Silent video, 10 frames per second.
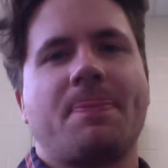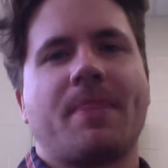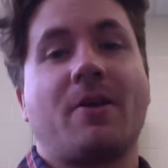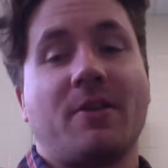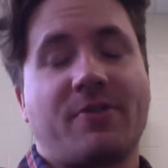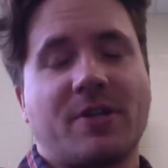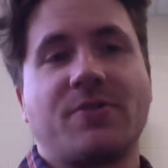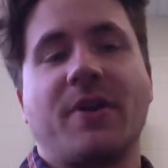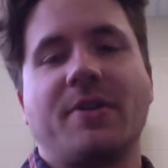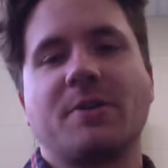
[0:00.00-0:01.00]
or the first
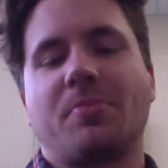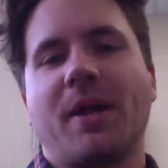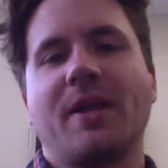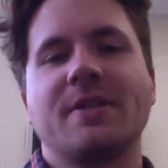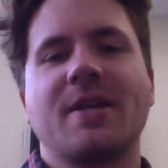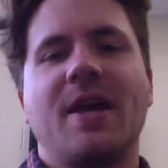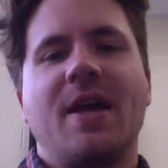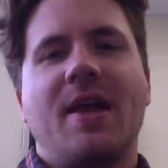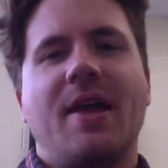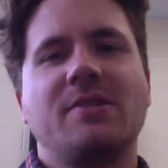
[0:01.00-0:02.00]
video in this playlist,
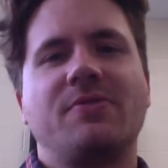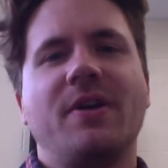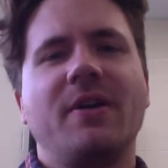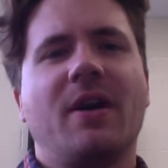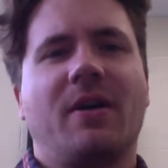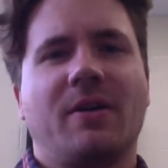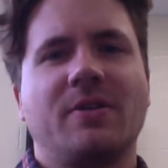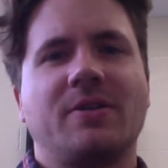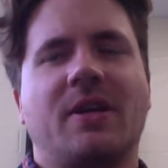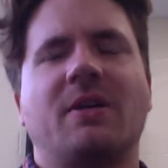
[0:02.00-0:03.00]
it's very
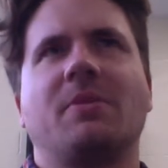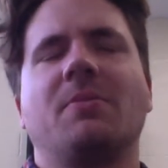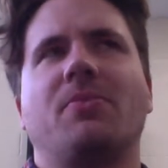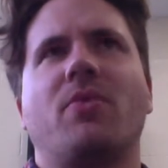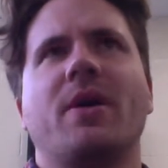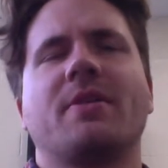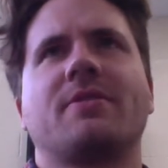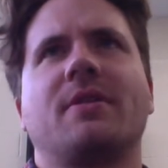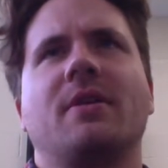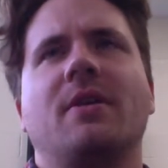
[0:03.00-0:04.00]
hard to come up
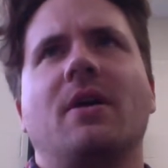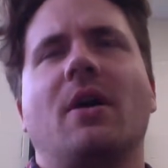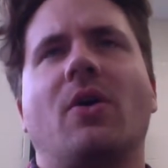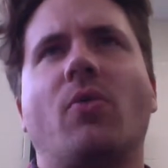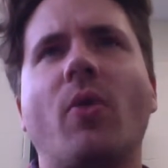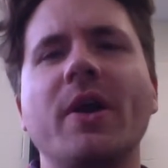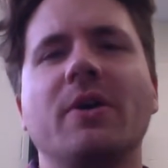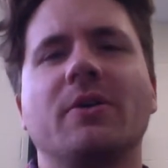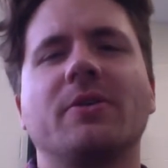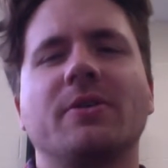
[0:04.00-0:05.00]
with a
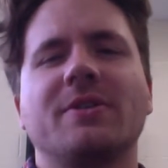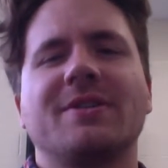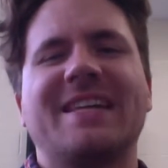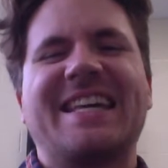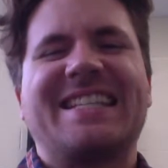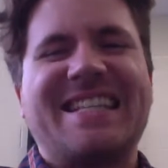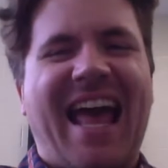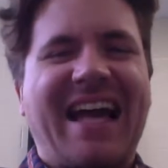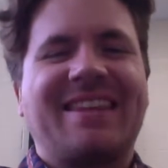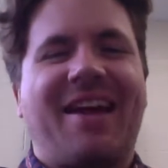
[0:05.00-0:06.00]
real
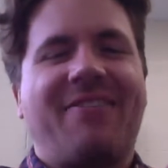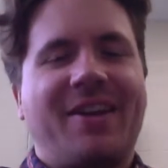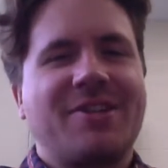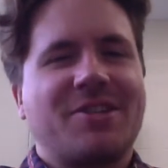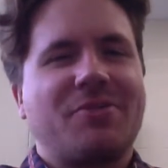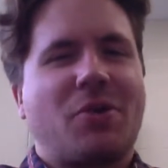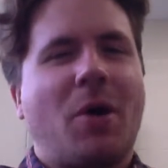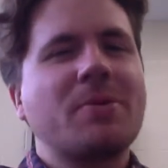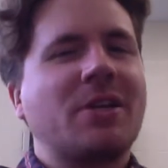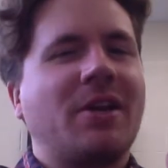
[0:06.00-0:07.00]
exact definition of
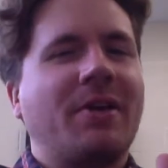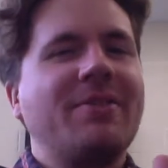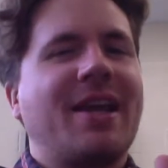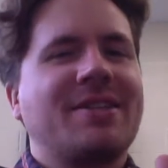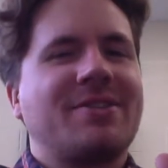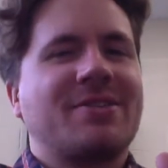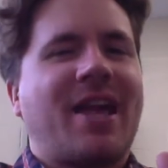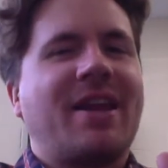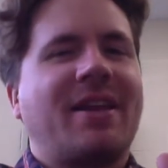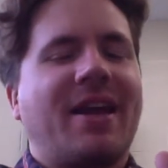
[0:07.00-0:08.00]
corruption, you know, even as there's
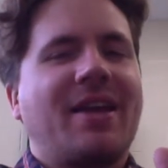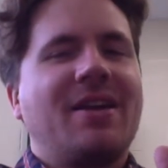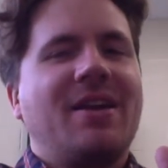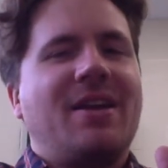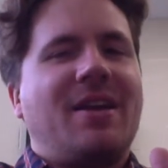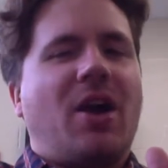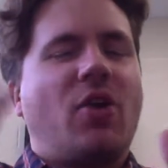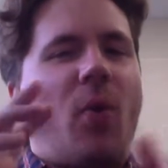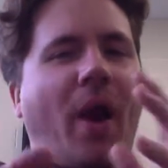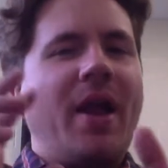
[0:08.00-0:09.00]
kind of like a
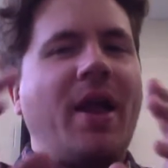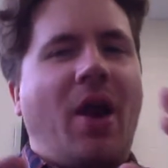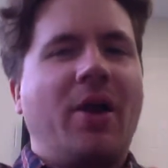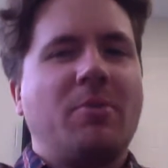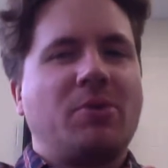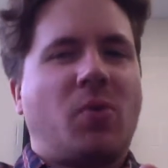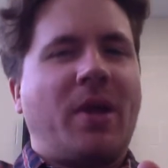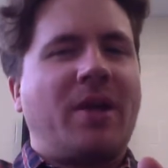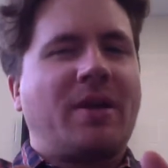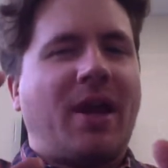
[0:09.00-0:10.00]
gray area
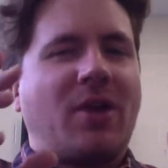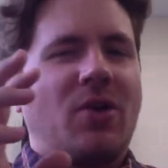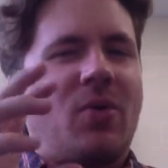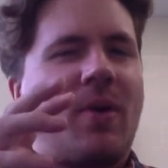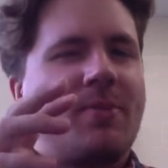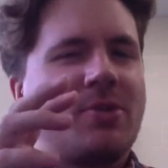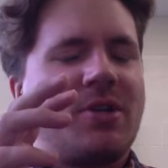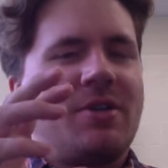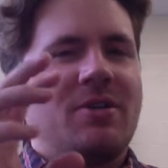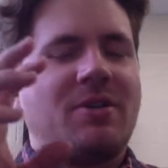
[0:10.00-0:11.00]
between like
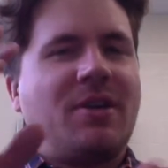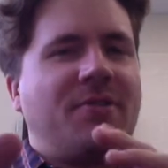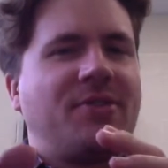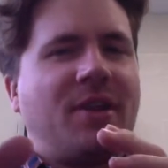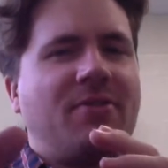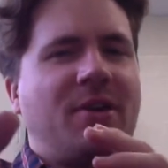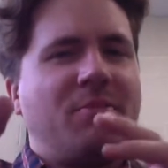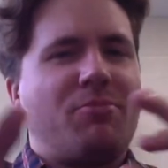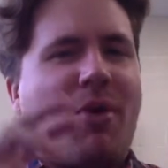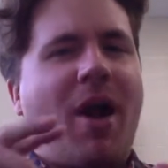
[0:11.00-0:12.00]
corruption, gift
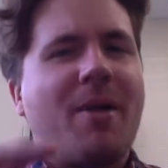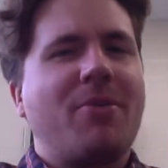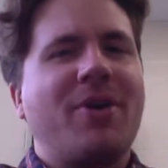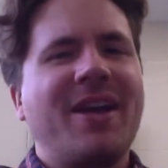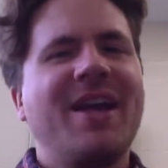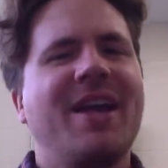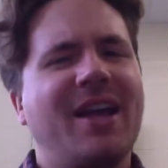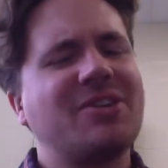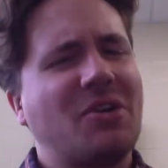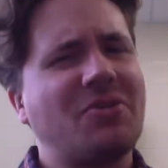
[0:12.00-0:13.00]
giving, bribery.
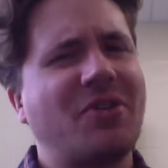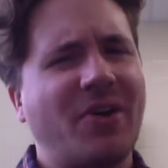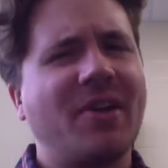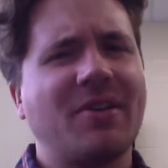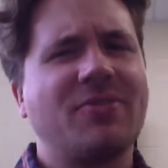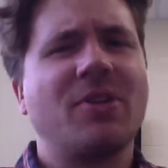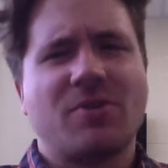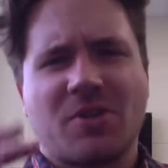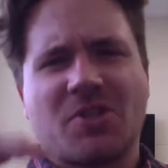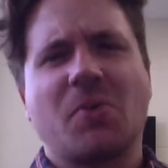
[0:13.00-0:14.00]
It's all very
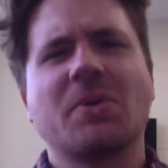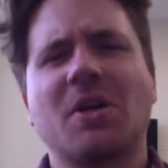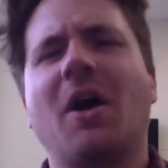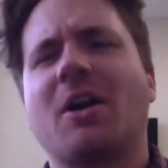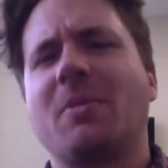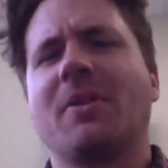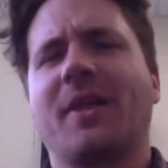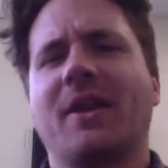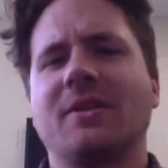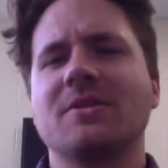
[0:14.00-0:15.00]
confusing. So we'll talk about
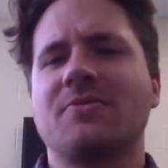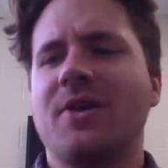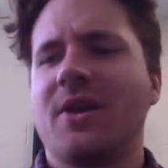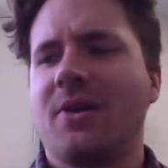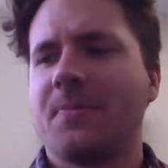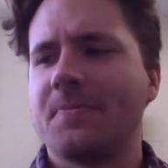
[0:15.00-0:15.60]
that in this video.